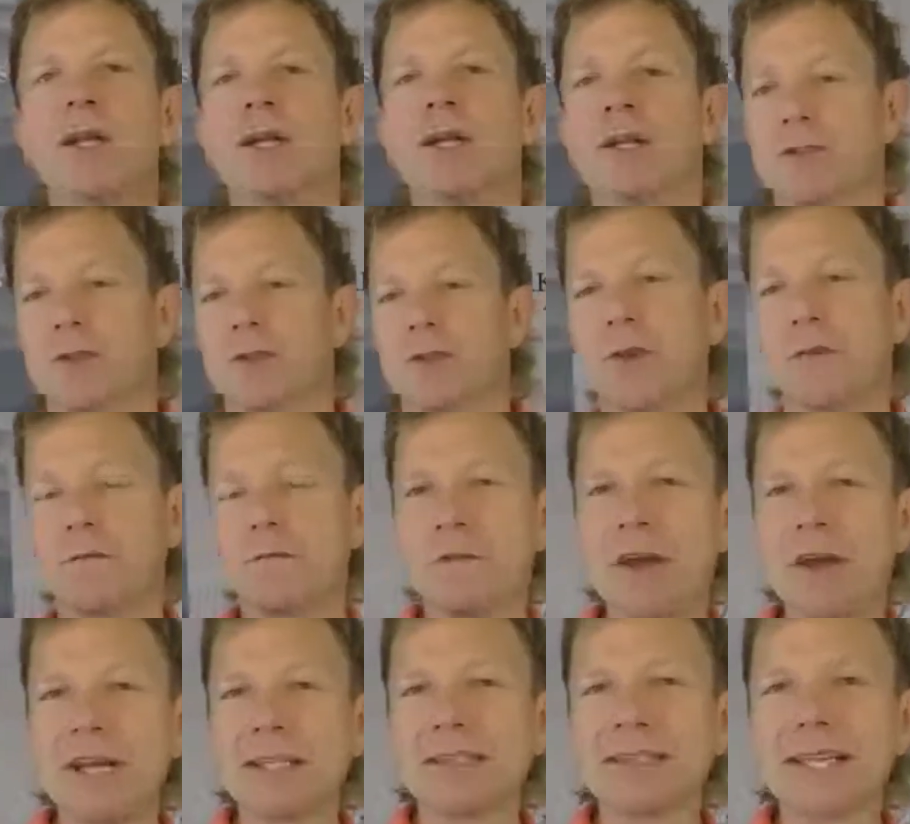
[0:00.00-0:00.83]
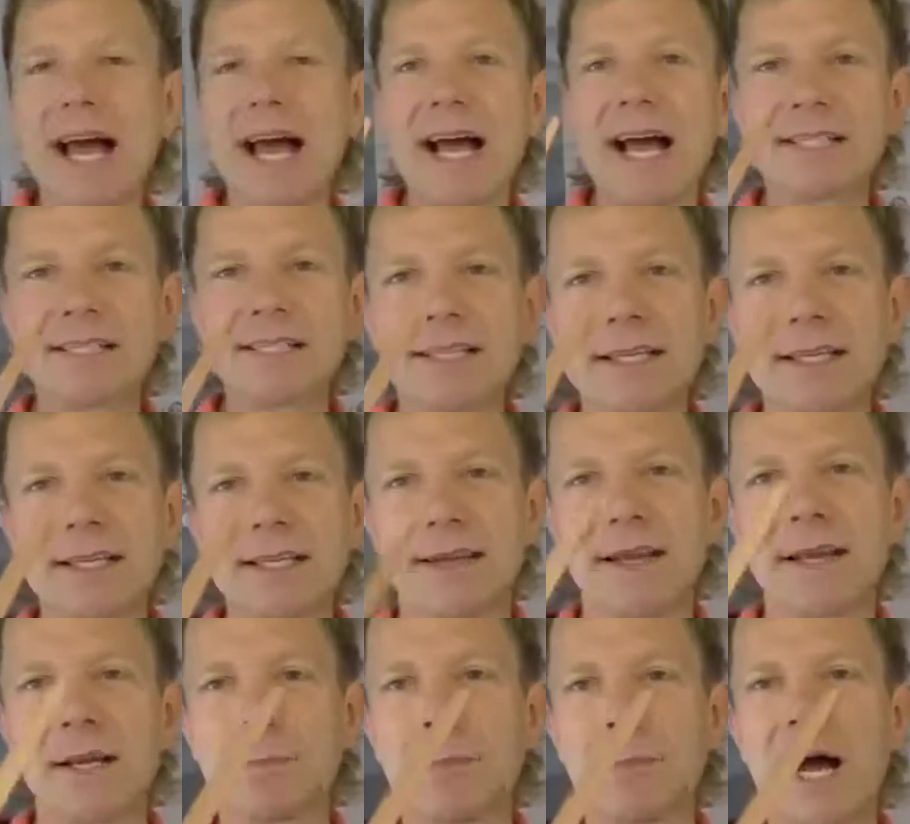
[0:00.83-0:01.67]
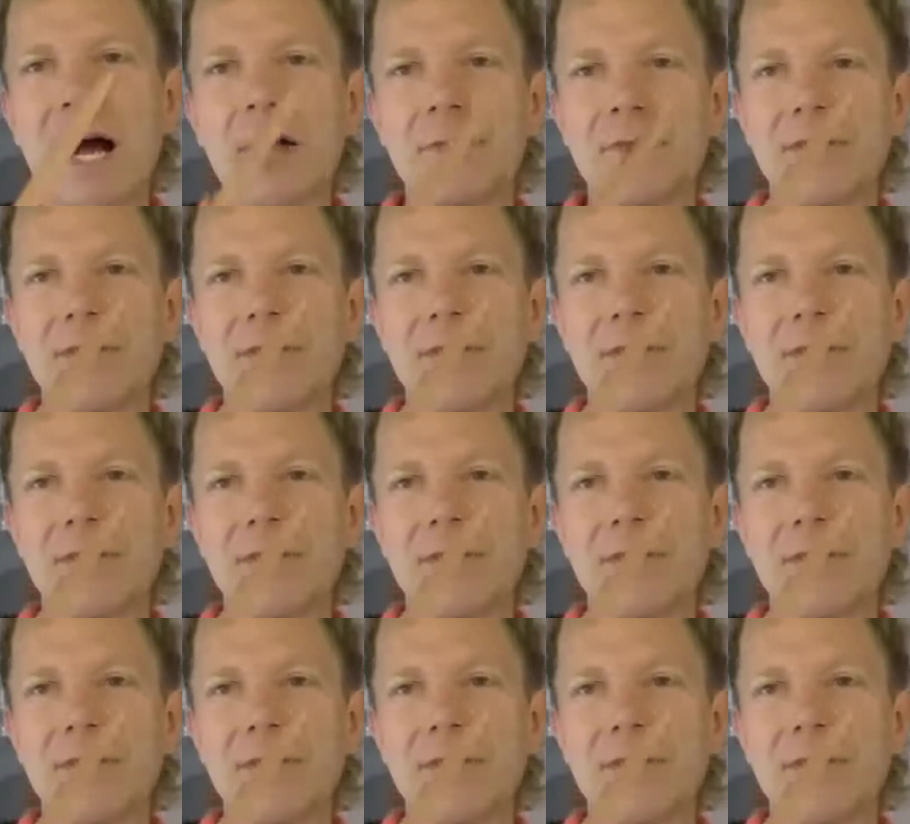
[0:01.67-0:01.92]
So the fantastic thing about